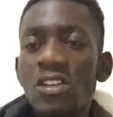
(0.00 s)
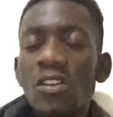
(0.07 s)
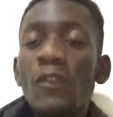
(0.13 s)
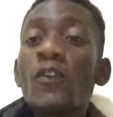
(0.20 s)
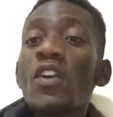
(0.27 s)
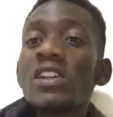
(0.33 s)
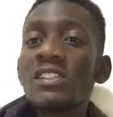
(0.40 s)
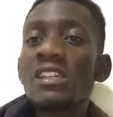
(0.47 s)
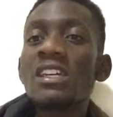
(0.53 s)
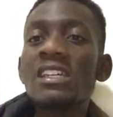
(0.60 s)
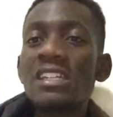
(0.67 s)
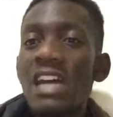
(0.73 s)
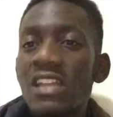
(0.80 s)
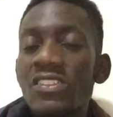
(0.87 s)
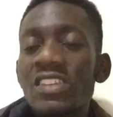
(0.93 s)
of course,
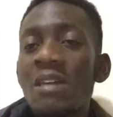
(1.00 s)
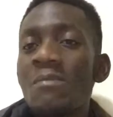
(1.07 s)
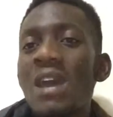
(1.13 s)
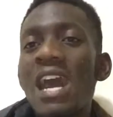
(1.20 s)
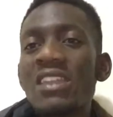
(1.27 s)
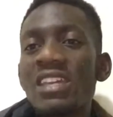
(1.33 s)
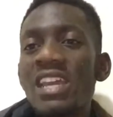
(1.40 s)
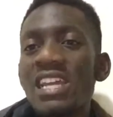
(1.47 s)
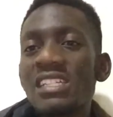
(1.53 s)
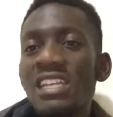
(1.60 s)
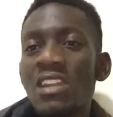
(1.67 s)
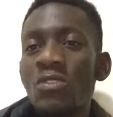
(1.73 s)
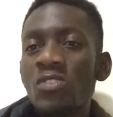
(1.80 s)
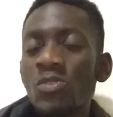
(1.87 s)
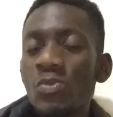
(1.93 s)
some other guys
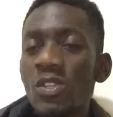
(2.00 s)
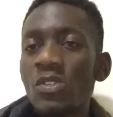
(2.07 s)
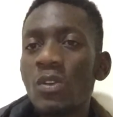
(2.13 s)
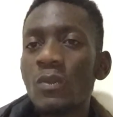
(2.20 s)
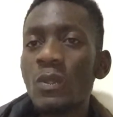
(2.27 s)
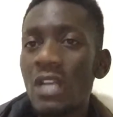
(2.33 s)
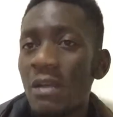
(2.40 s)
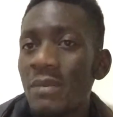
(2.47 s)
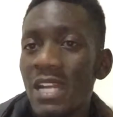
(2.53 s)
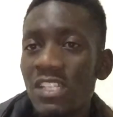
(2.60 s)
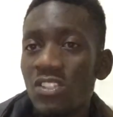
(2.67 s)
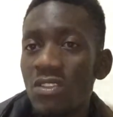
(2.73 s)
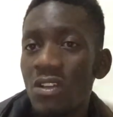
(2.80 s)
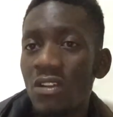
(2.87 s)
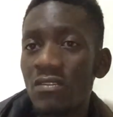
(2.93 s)
that are not spiritual will come and
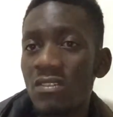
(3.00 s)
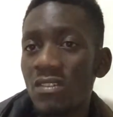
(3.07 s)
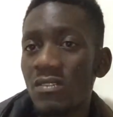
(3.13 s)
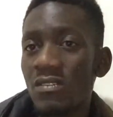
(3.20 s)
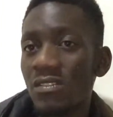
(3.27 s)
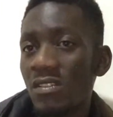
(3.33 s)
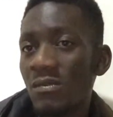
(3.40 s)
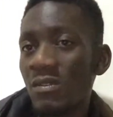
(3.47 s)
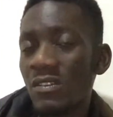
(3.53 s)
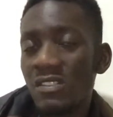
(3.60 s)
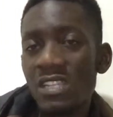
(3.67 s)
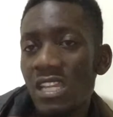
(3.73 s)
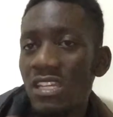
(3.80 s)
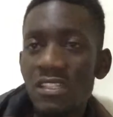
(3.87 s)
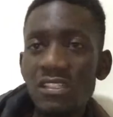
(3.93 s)
ask you out. I'm not
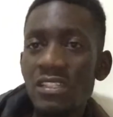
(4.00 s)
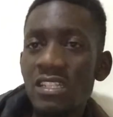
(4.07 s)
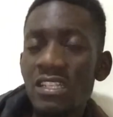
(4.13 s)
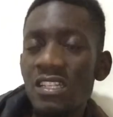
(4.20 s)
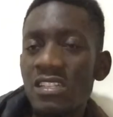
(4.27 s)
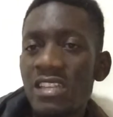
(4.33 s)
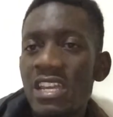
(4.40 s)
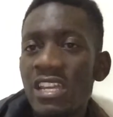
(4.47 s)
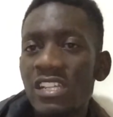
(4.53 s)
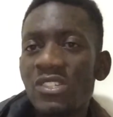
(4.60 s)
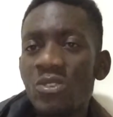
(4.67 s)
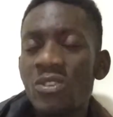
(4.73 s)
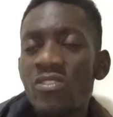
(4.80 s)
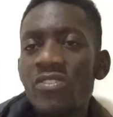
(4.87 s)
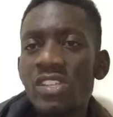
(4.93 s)
saying it then
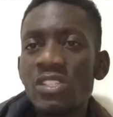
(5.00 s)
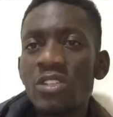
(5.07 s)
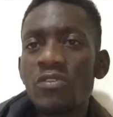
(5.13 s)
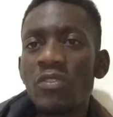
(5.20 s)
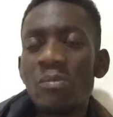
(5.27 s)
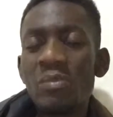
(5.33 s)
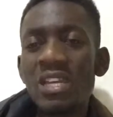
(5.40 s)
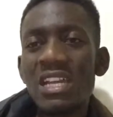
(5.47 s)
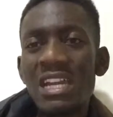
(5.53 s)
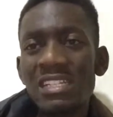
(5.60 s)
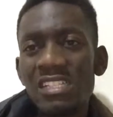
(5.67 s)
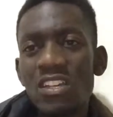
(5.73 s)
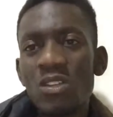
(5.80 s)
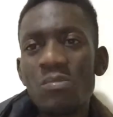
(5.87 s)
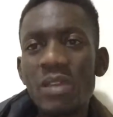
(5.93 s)
exonerates you from being
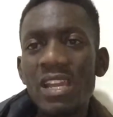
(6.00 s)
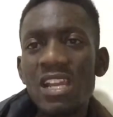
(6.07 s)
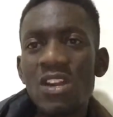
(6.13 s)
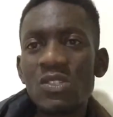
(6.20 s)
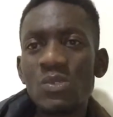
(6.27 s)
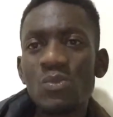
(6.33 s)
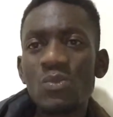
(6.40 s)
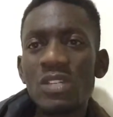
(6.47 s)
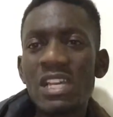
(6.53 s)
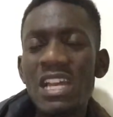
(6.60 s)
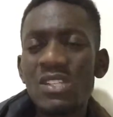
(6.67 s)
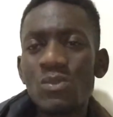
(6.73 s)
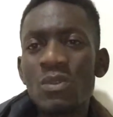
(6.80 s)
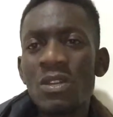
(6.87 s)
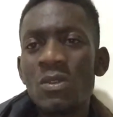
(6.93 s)
asked out by guys
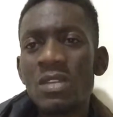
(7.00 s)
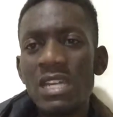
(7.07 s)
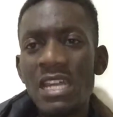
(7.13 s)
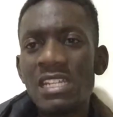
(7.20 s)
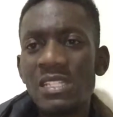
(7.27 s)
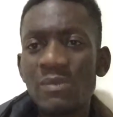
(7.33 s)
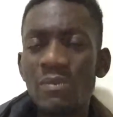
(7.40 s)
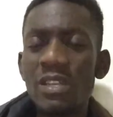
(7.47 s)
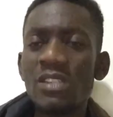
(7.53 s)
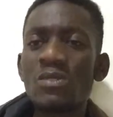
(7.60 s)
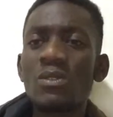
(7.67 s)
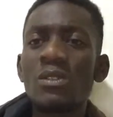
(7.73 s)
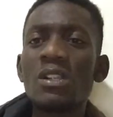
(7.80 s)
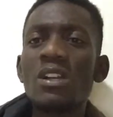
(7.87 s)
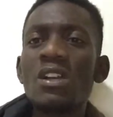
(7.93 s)
who are not as
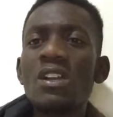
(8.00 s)
spiritual.